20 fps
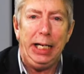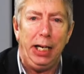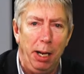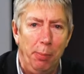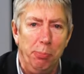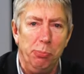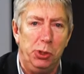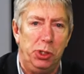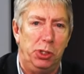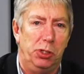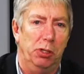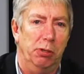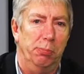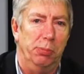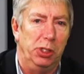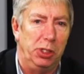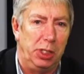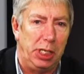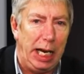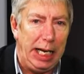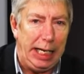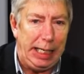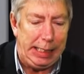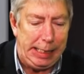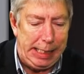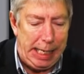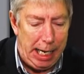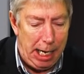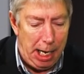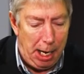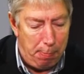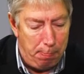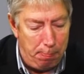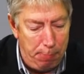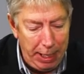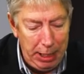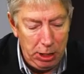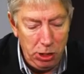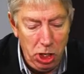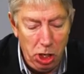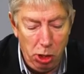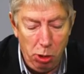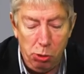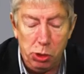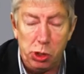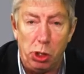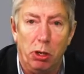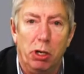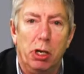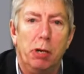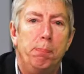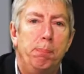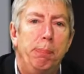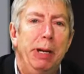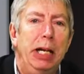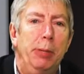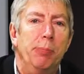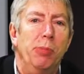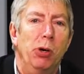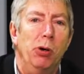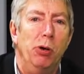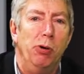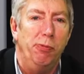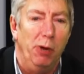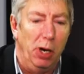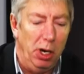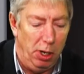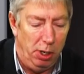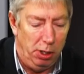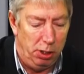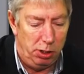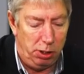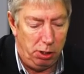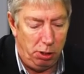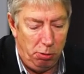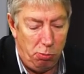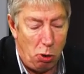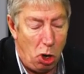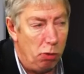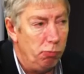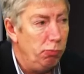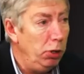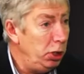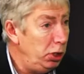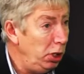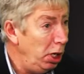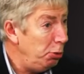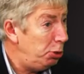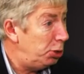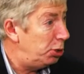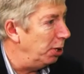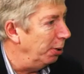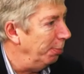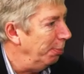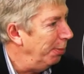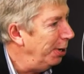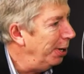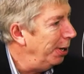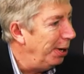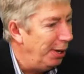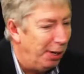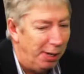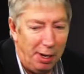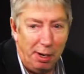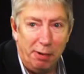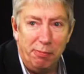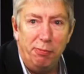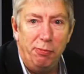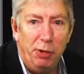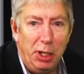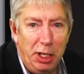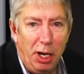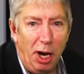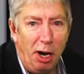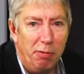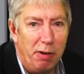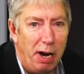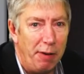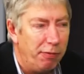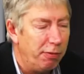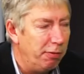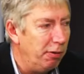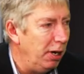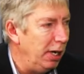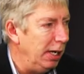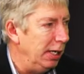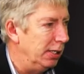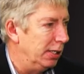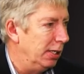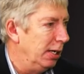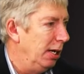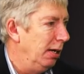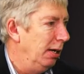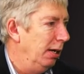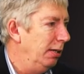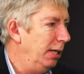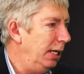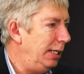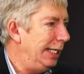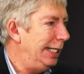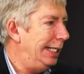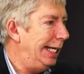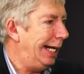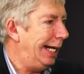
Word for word: comes to mistakes, big news on a big move to reduce them. Uh, video referees, this is